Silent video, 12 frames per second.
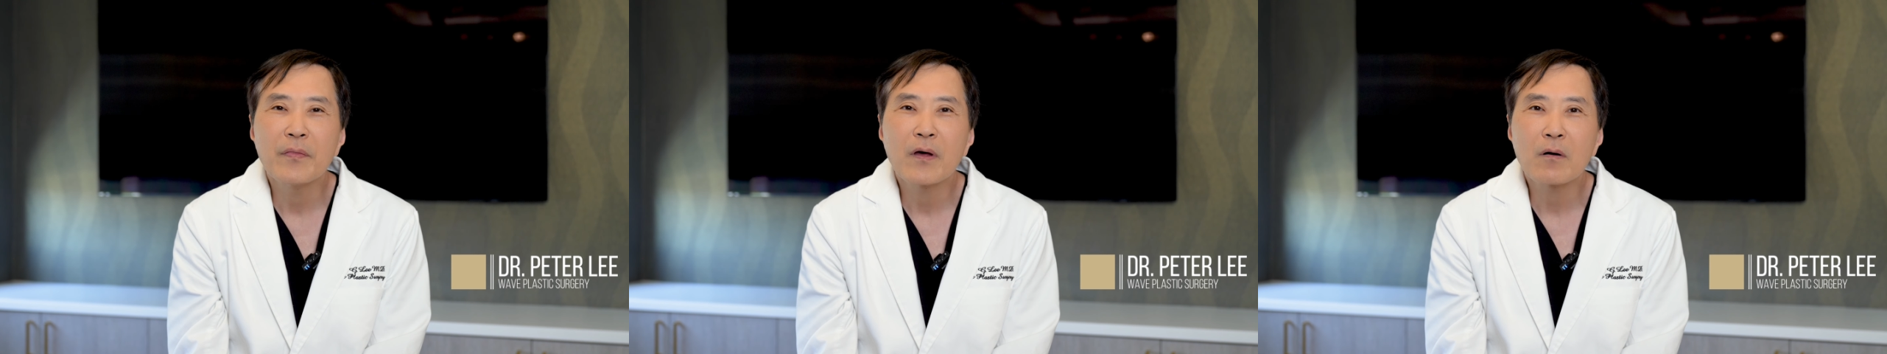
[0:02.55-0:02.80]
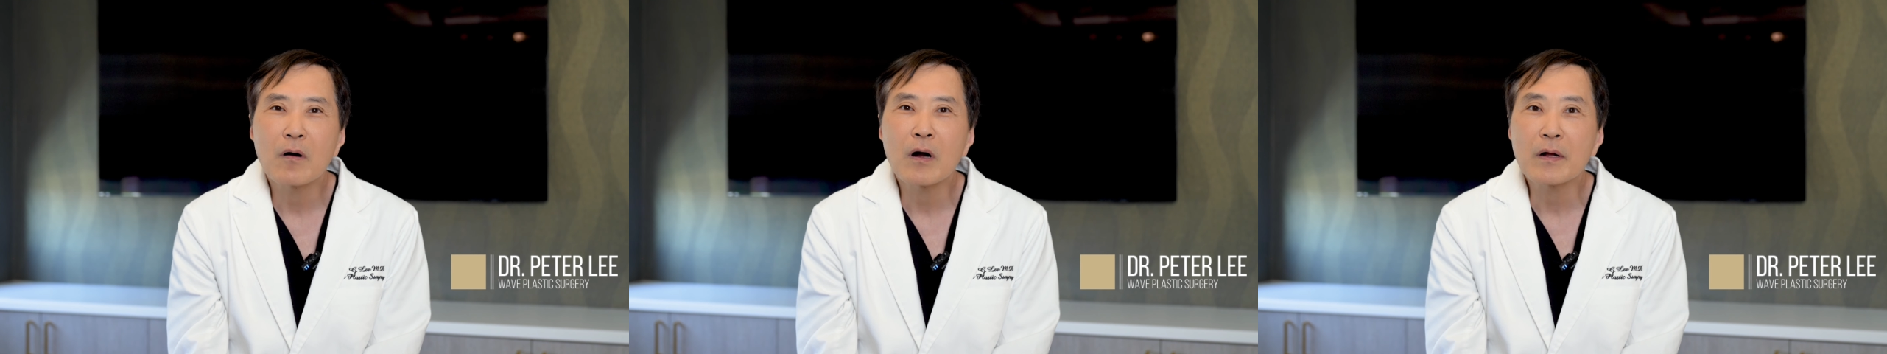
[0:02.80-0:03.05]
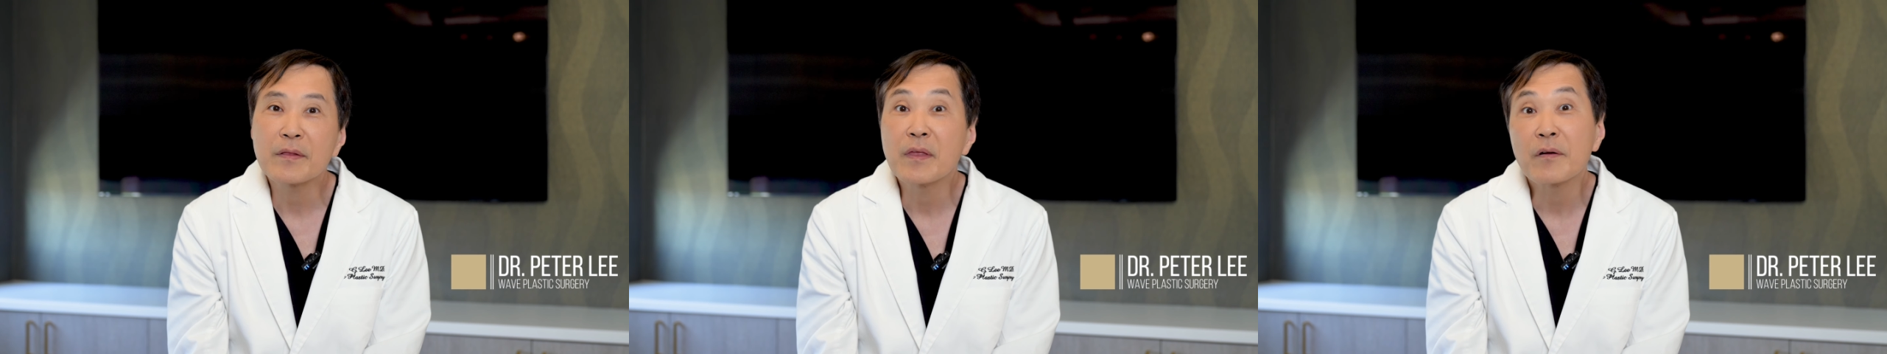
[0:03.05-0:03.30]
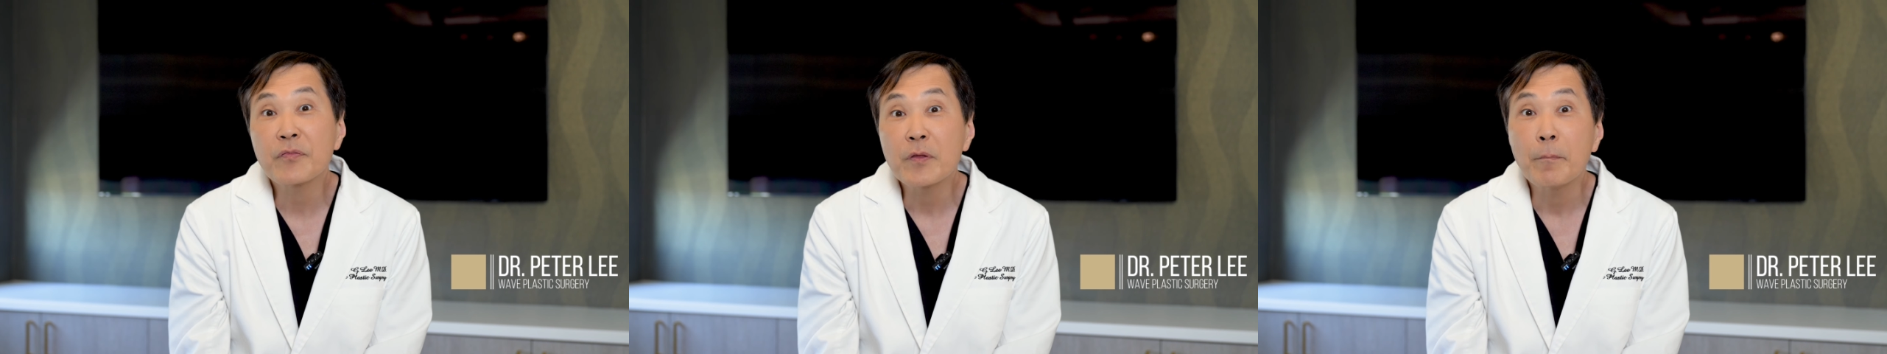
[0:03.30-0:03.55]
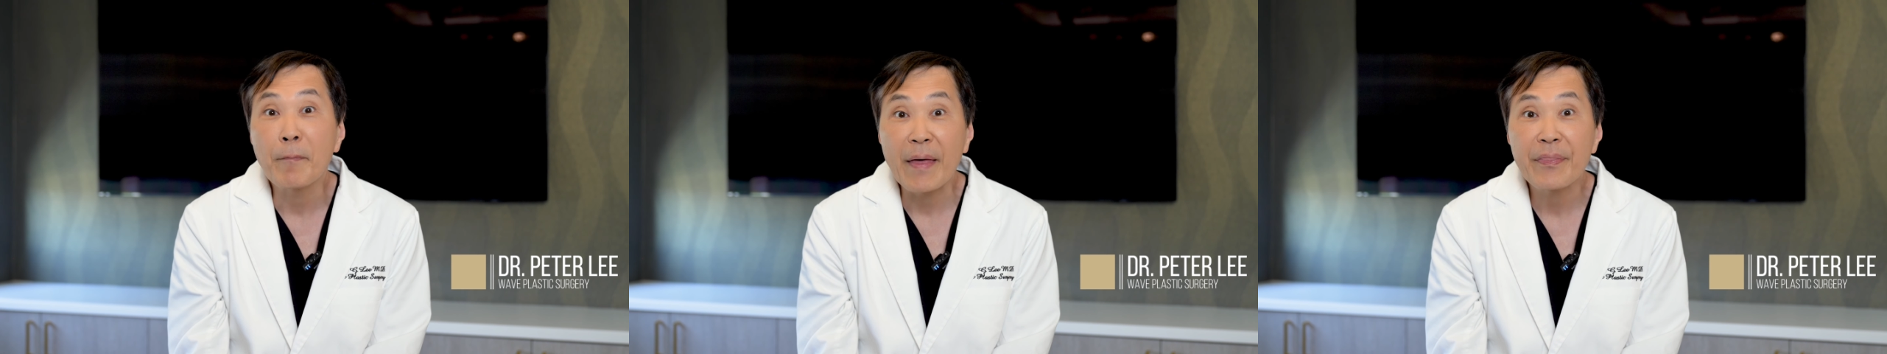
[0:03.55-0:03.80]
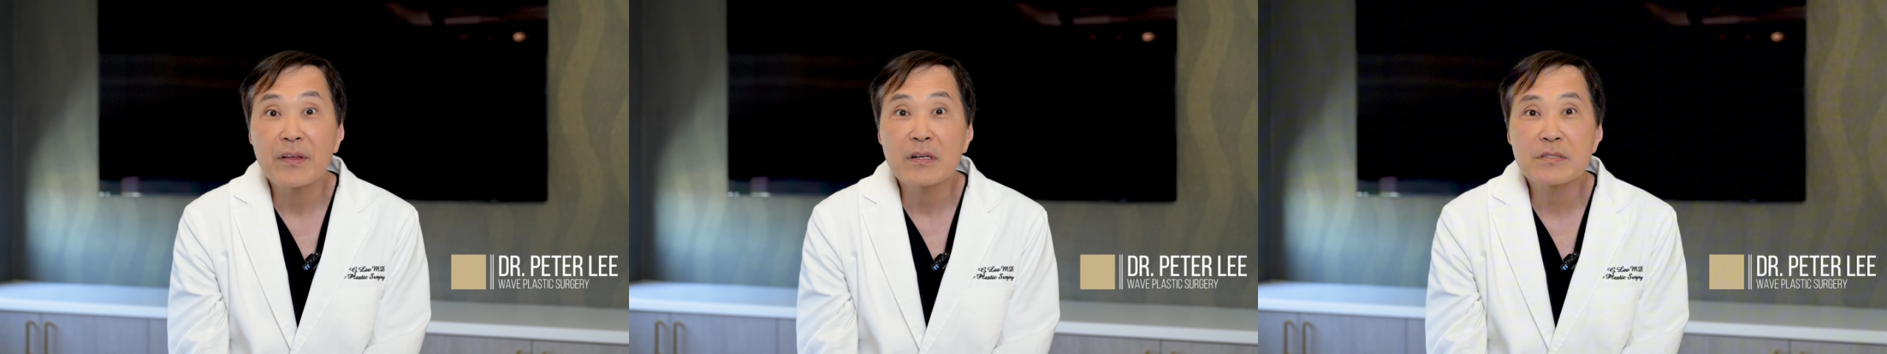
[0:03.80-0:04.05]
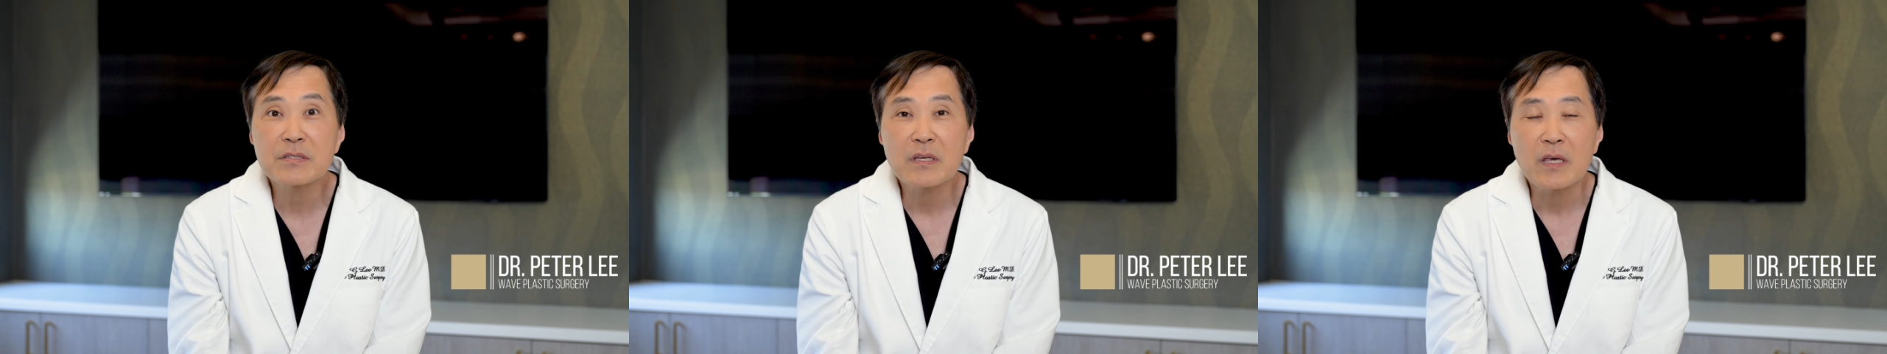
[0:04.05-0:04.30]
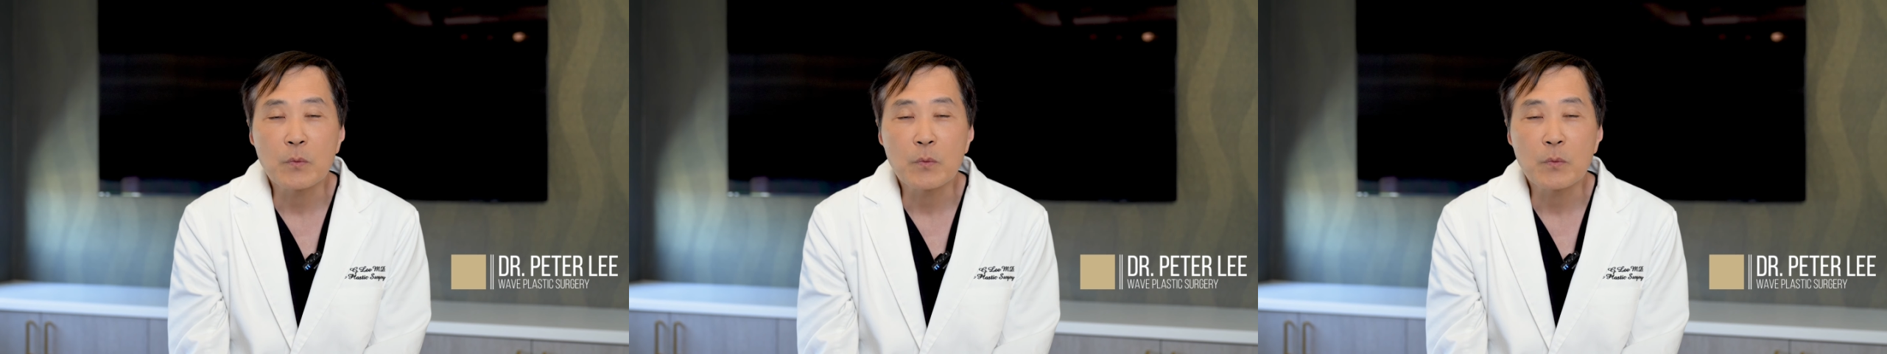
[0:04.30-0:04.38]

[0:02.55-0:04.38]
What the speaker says: there are different methods